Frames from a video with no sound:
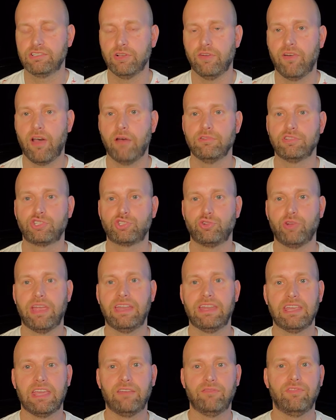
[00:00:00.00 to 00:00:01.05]
So if I was
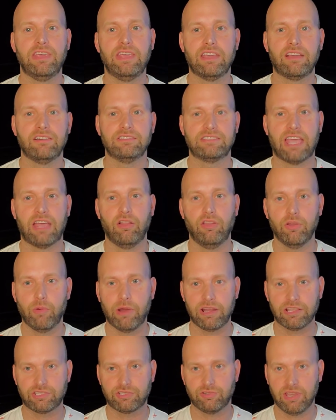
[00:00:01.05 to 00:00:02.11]
trading in vehicles, I only
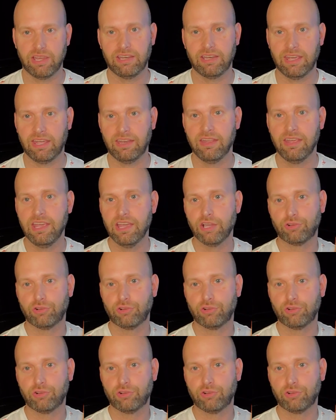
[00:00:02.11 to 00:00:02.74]
want to trade in